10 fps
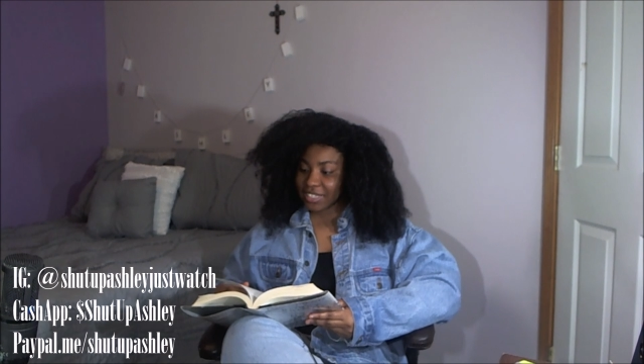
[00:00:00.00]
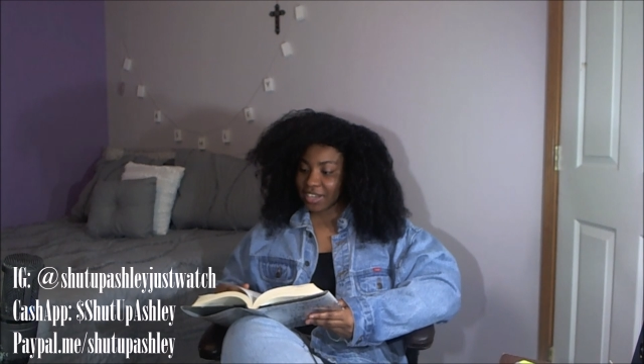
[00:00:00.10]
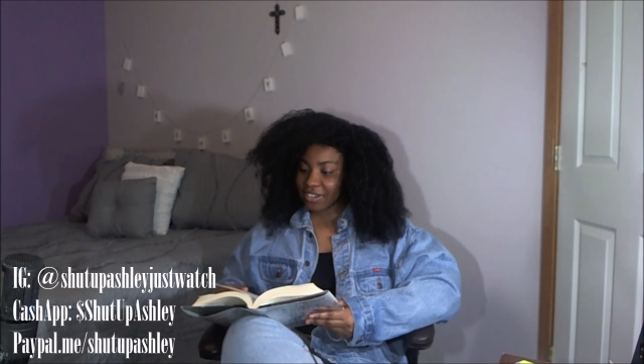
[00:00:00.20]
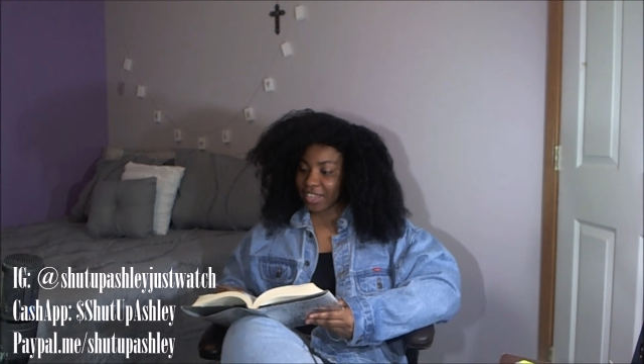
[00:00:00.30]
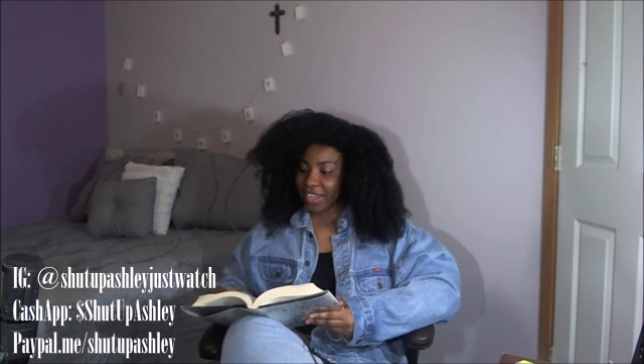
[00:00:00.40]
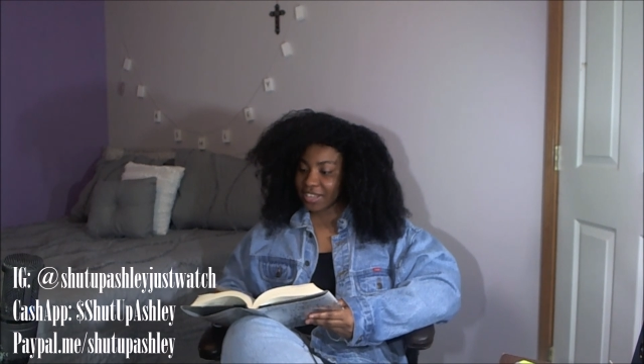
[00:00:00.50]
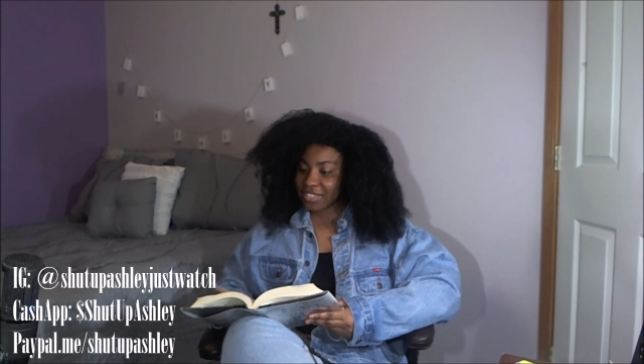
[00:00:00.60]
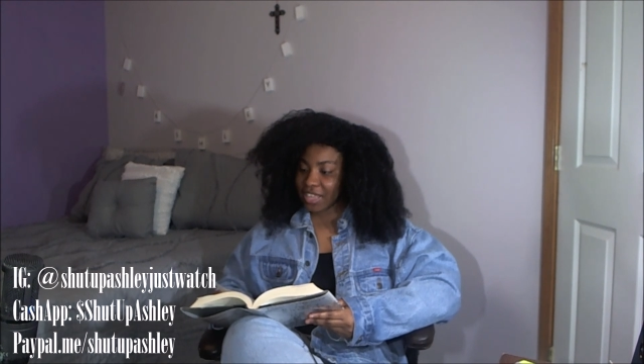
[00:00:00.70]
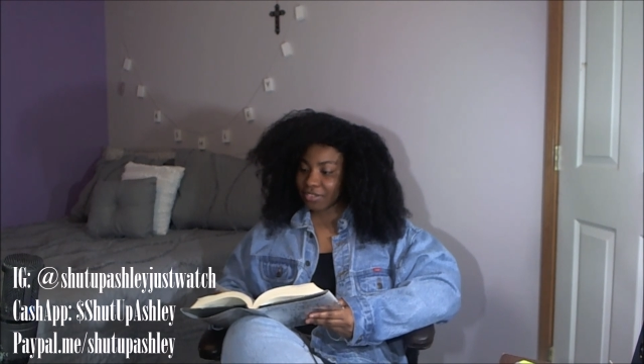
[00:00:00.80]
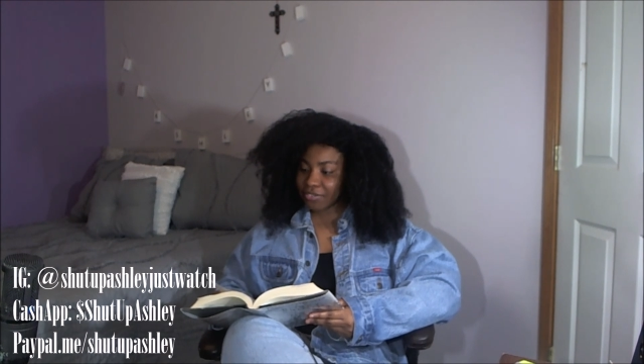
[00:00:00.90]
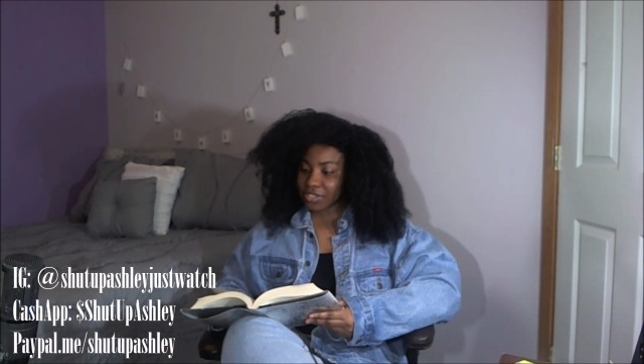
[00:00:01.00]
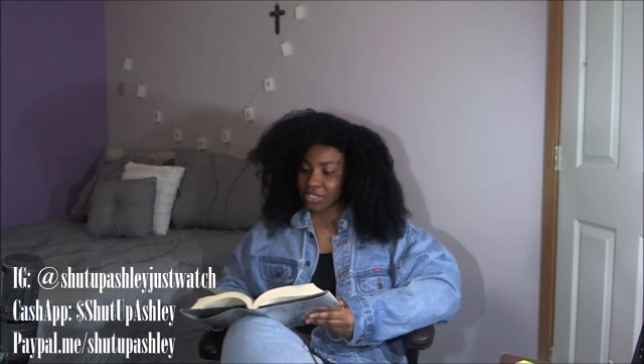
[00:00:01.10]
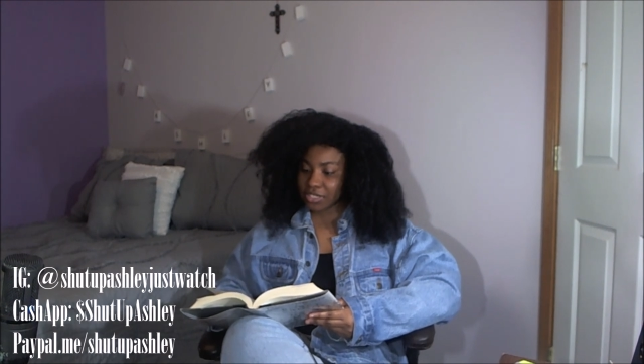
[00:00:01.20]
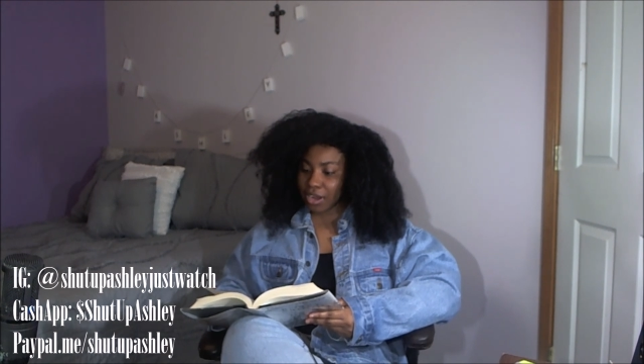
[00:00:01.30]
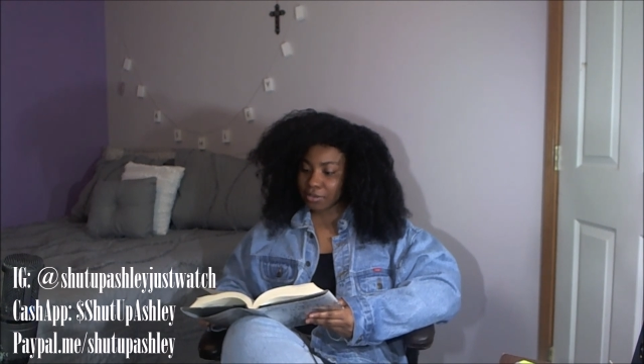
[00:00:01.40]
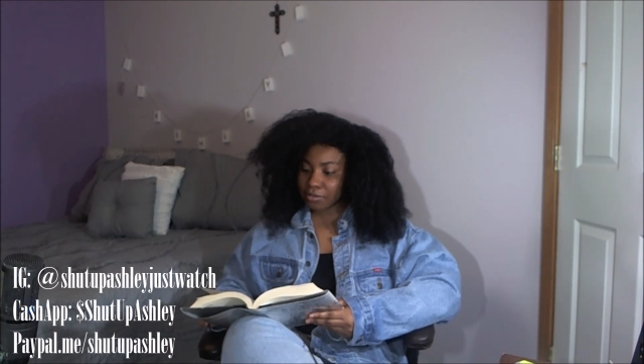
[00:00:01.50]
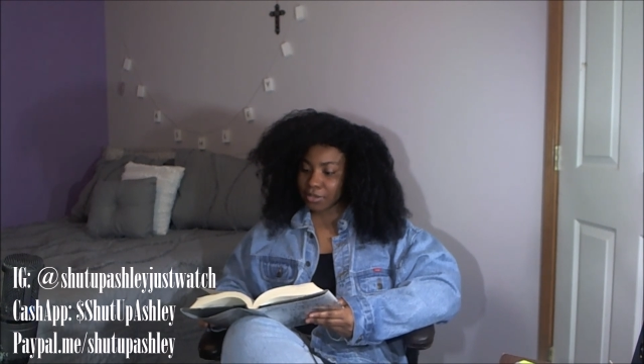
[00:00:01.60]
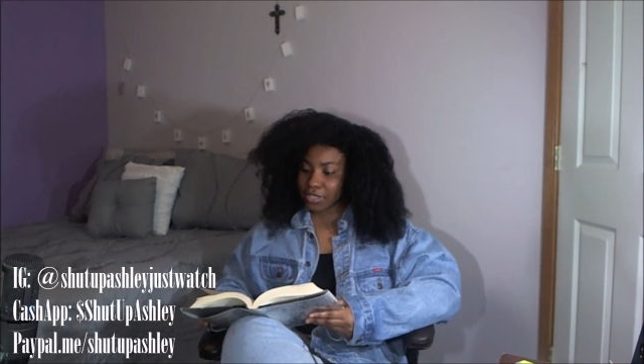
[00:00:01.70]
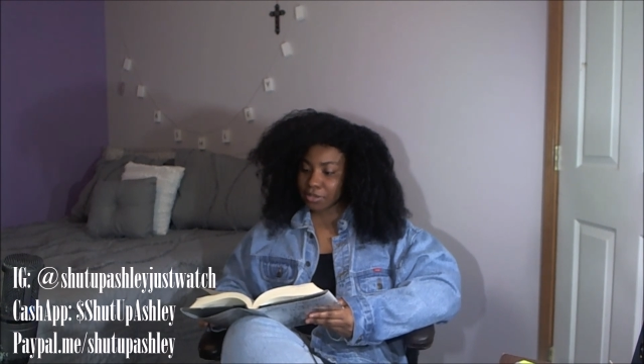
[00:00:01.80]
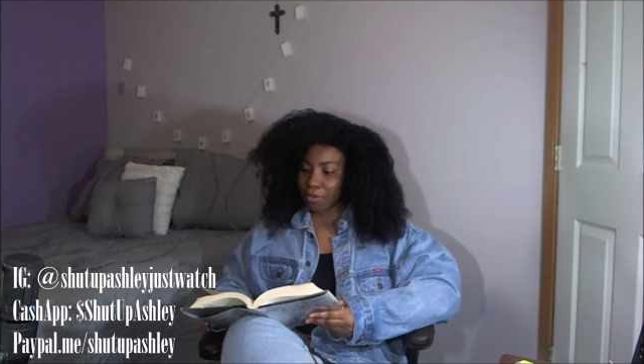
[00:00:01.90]
her later television stardom
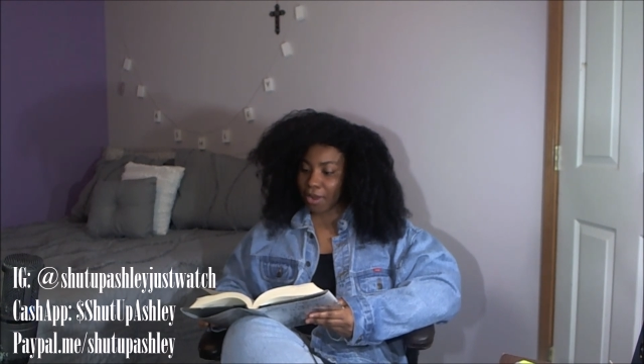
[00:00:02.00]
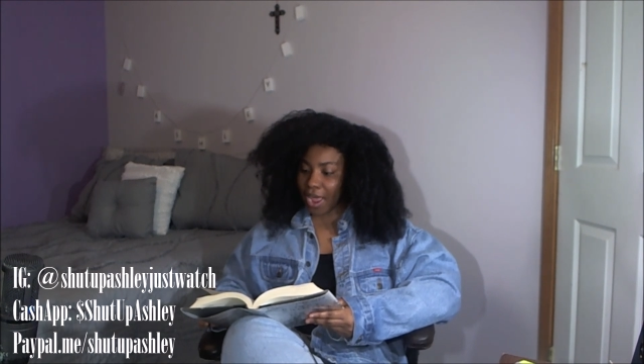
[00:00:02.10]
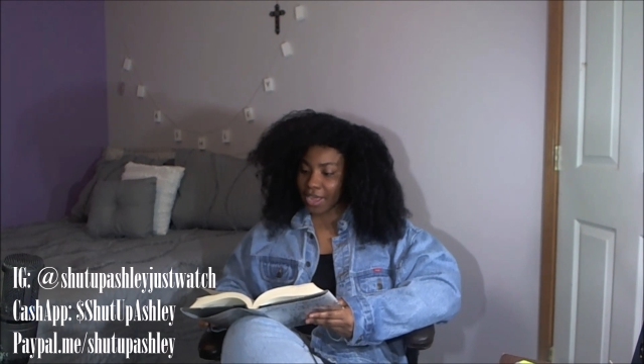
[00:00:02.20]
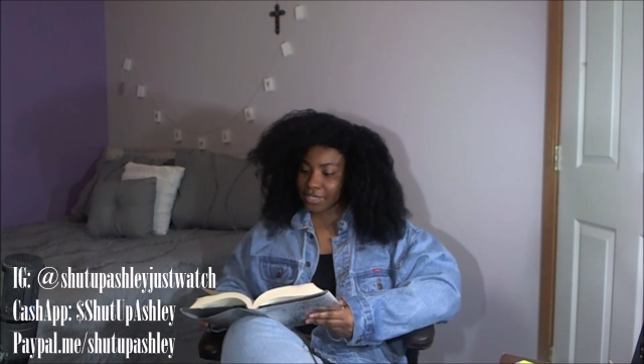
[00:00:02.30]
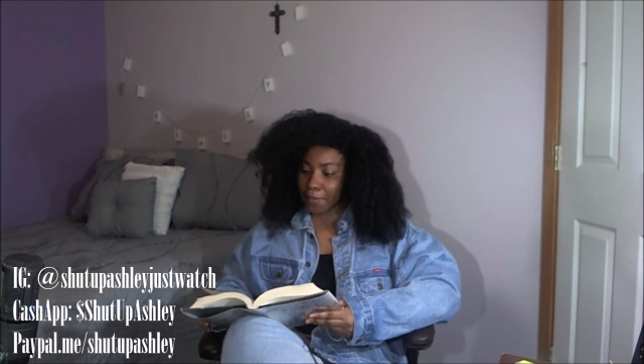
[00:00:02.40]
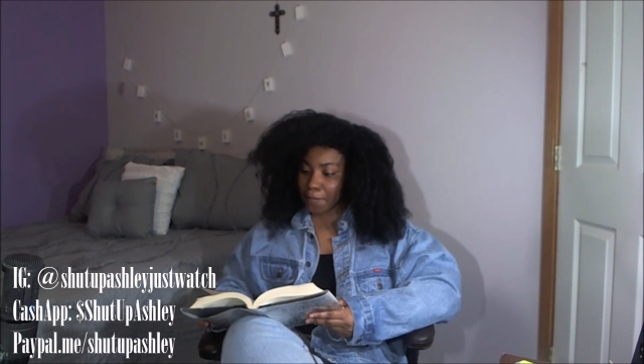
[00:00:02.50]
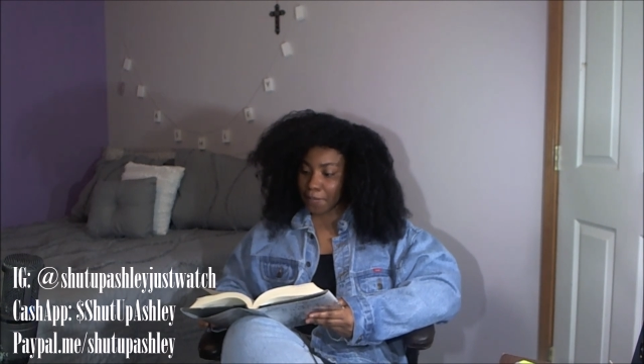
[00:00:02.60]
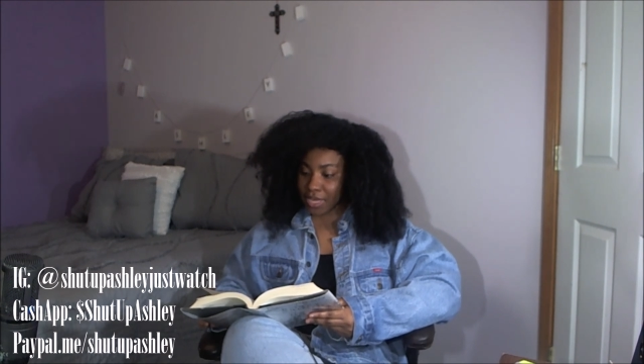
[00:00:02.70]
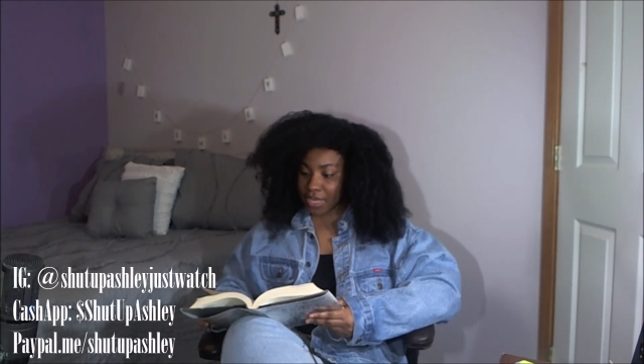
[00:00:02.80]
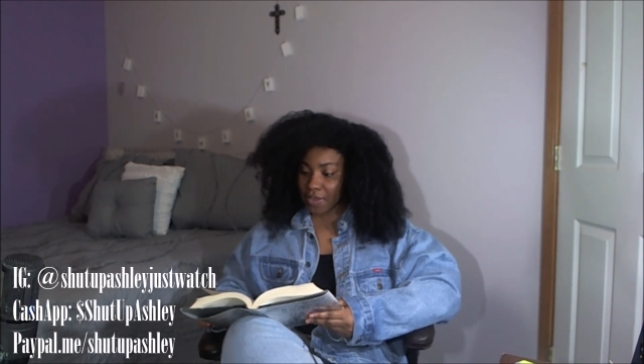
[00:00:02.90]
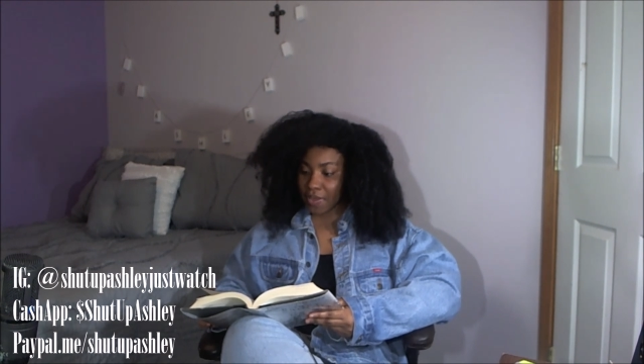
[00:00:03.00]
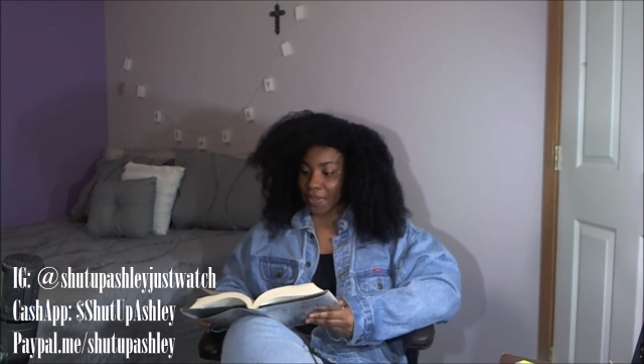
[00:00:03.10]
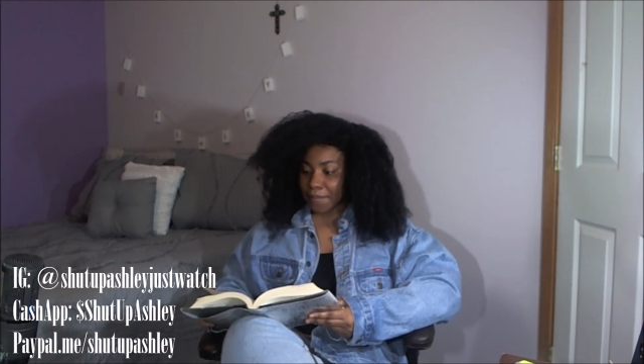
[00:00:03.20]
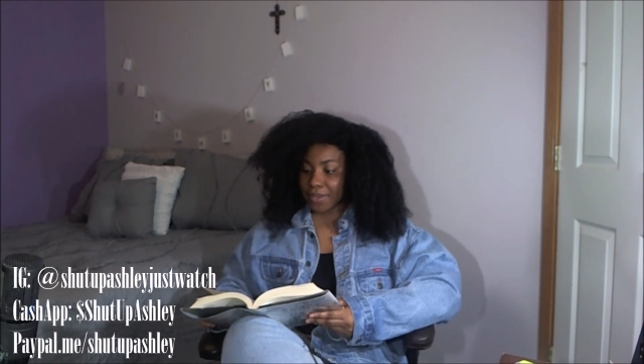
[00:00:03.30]
didn't surprise me